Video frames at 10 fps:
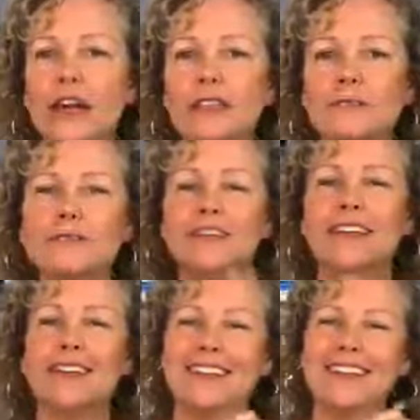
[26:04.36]
here, guys.
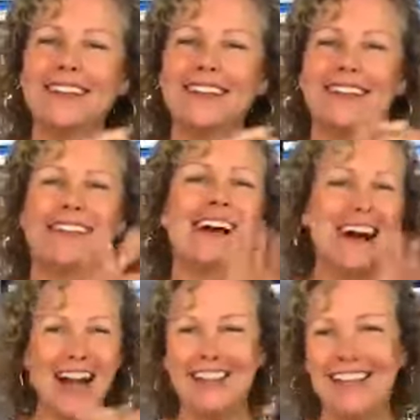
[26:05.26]

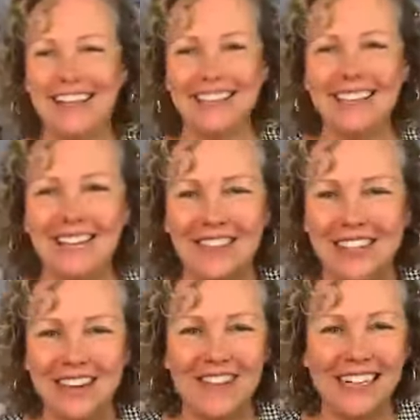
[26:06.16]
I think I said
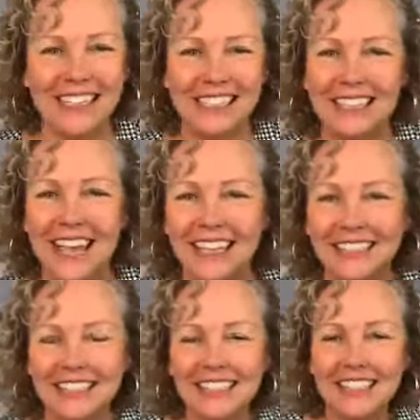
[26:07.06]
everything I wanted to
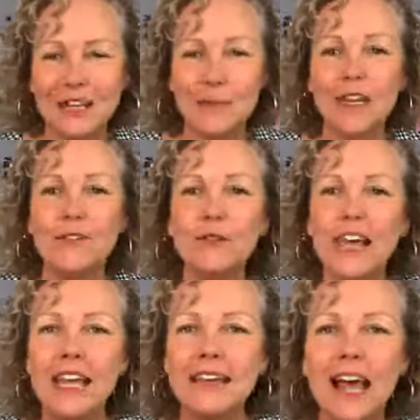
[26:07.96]
say. But if
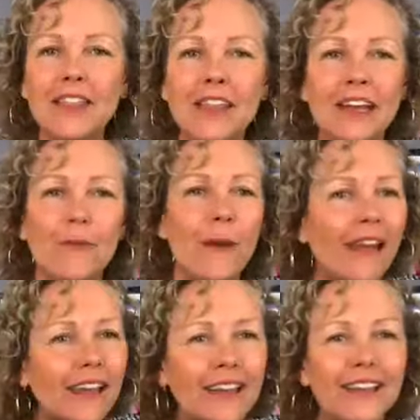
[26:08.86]
you take nothing
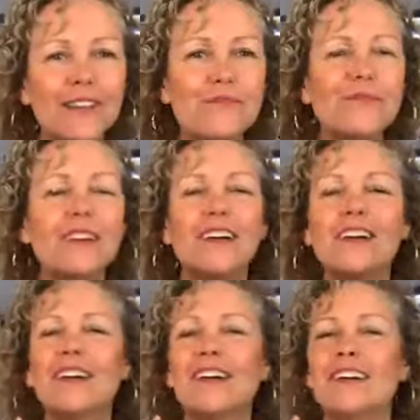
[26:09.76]
away
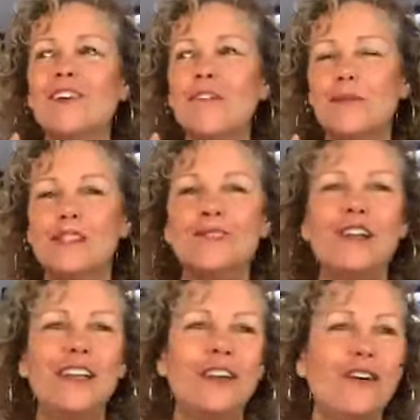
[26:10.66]
from
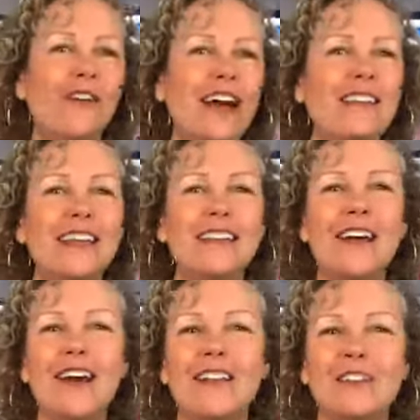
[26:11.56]
this video, I think
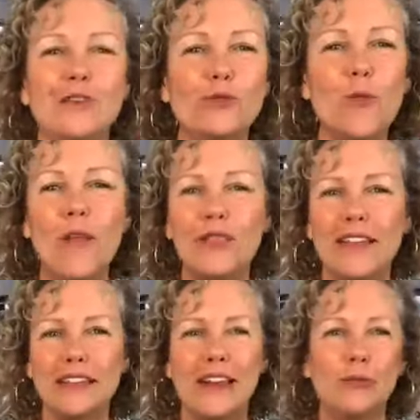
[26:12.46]
that there's one
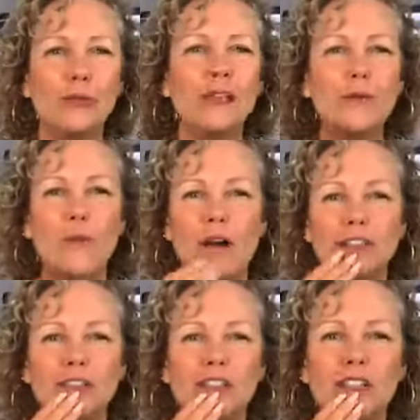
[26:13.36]
thing that I really
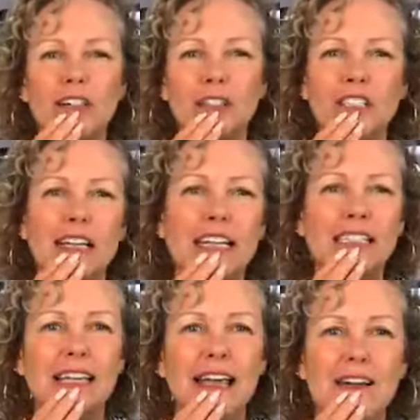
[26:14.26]
want you to
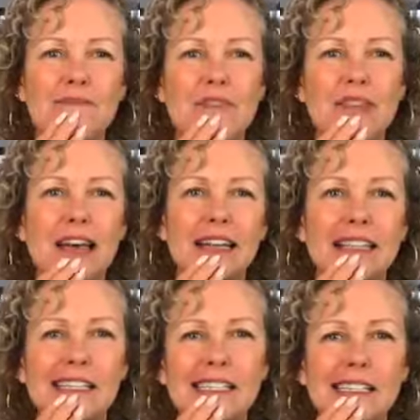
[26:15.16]
understand today, and
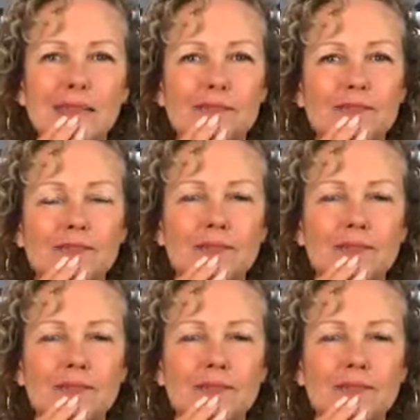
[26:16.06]
that is